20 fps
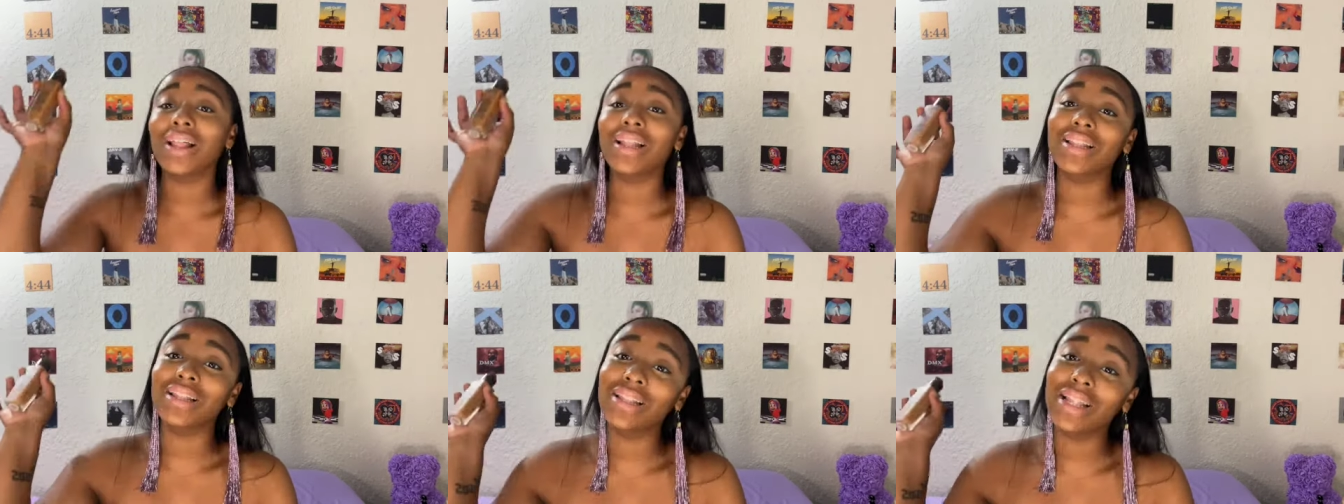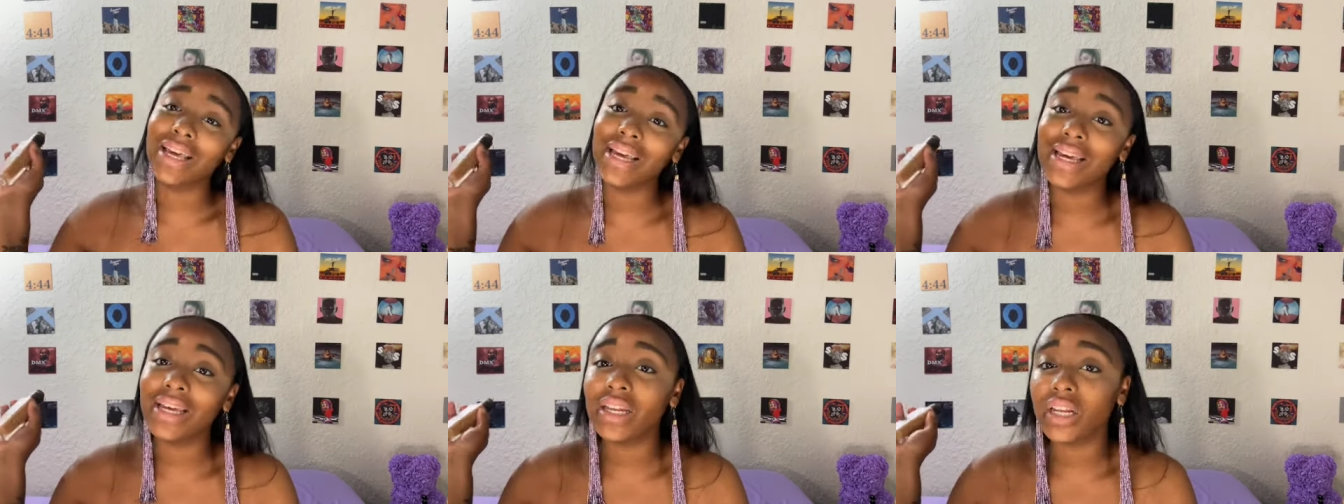
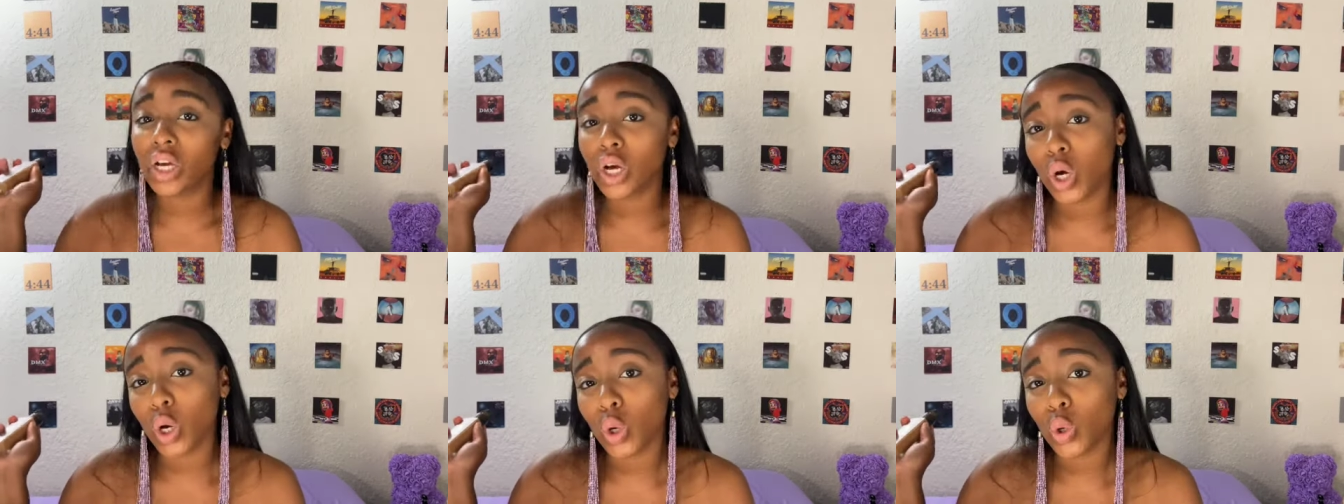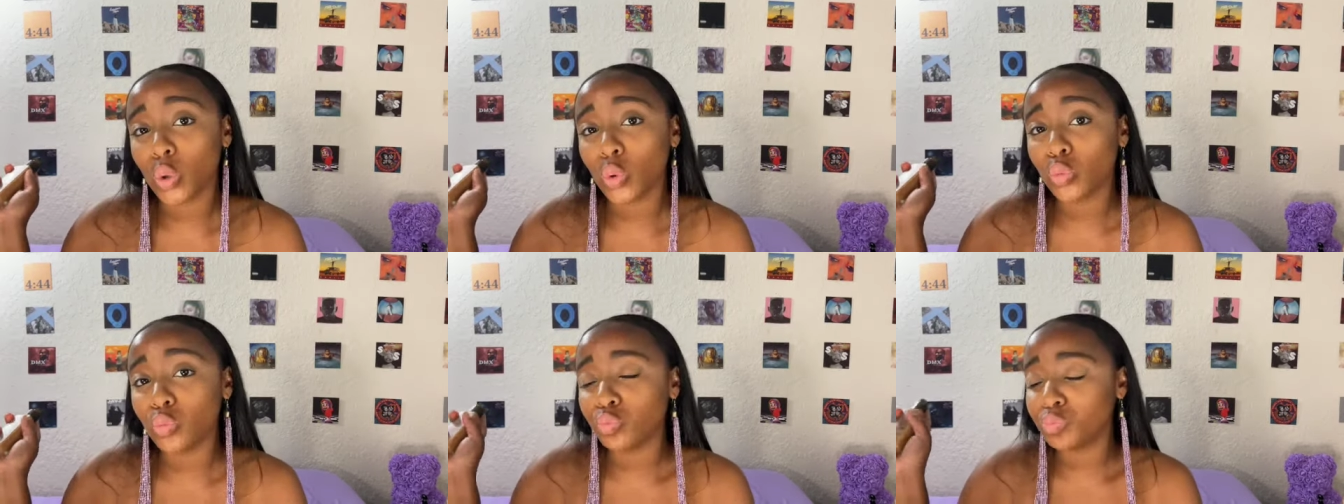
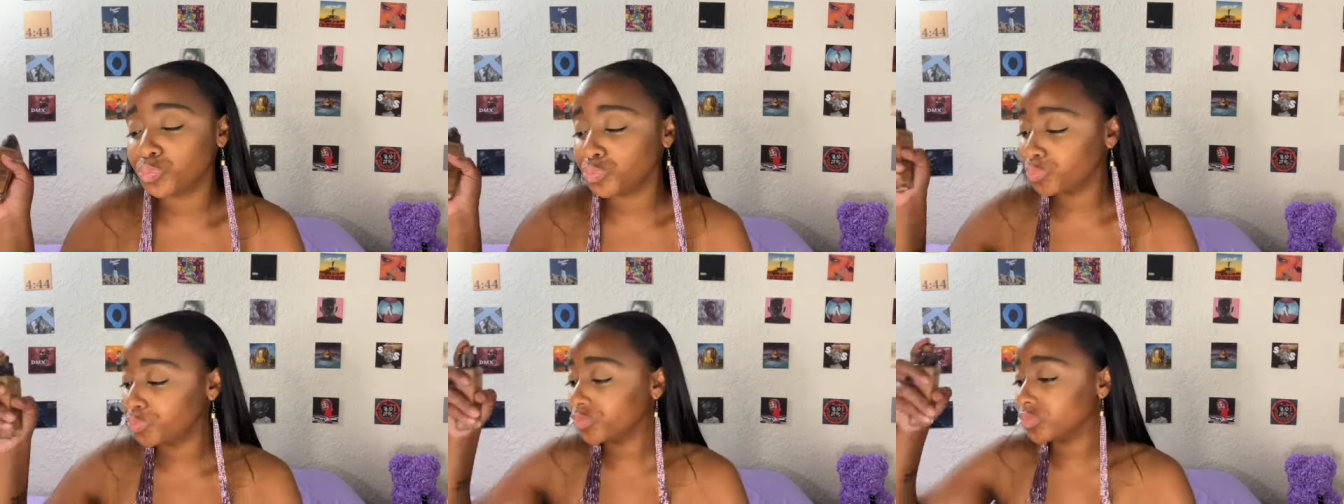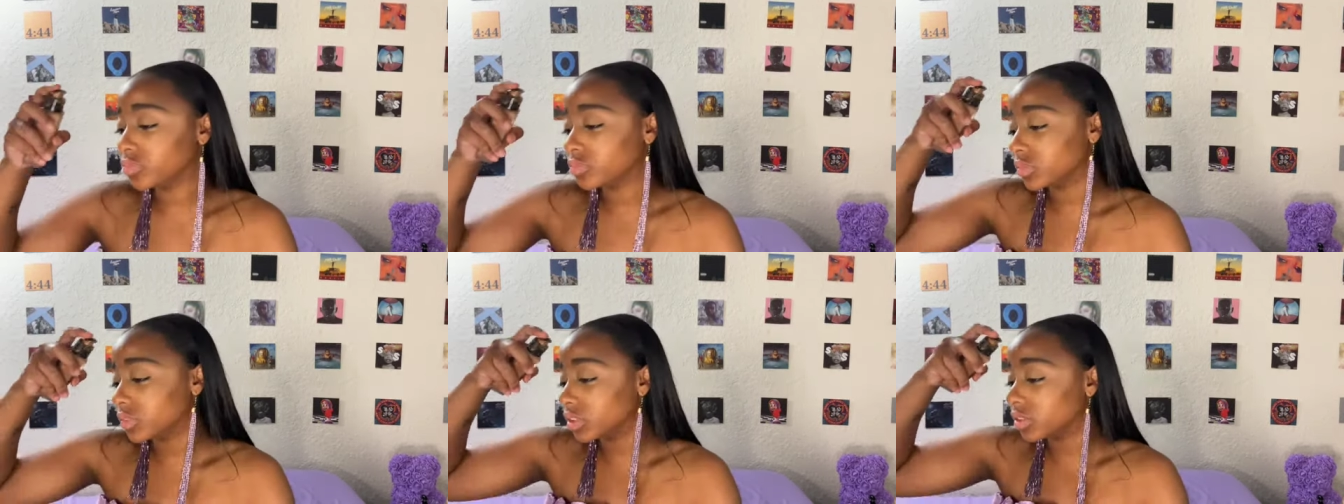Lancome,
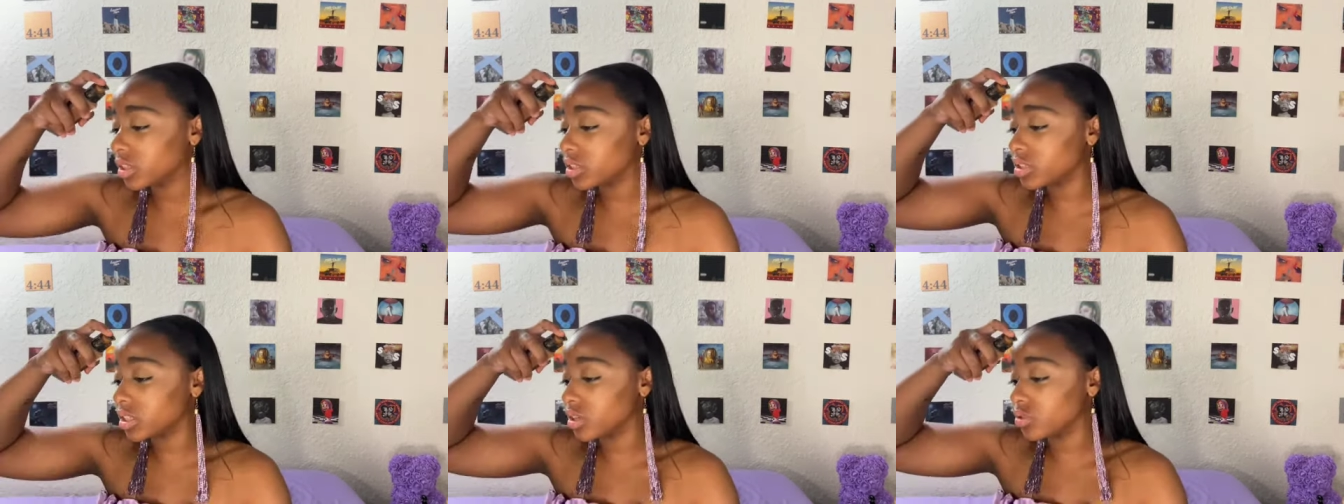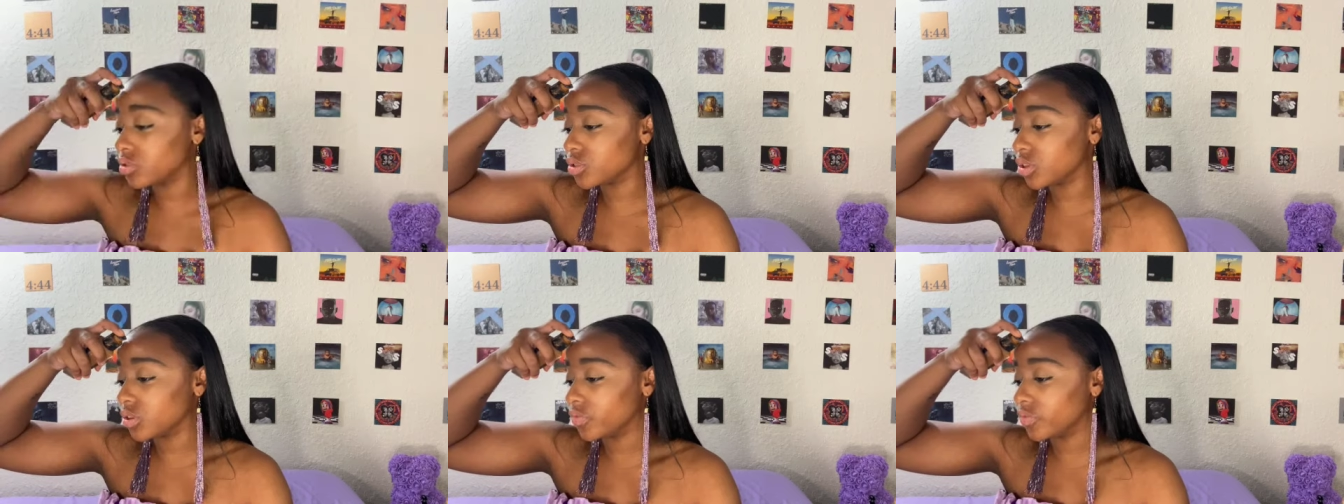that
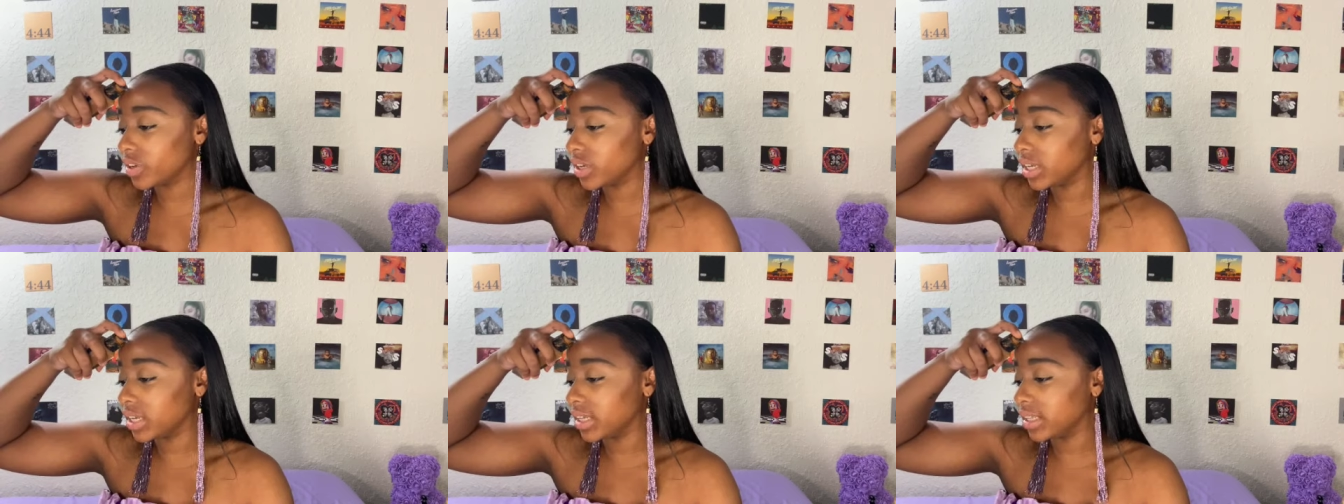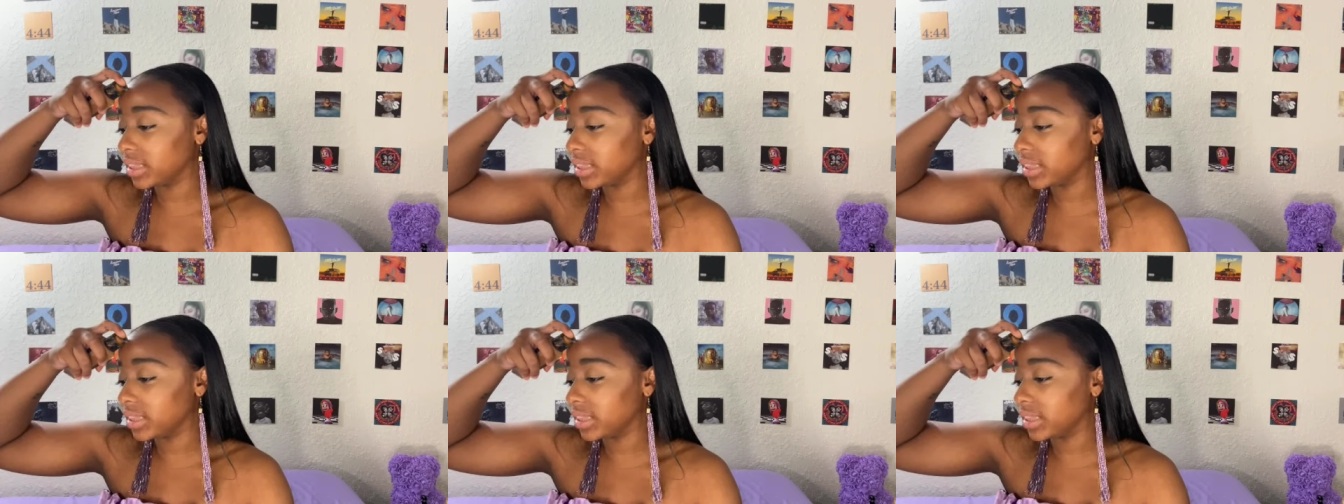sounds so funny.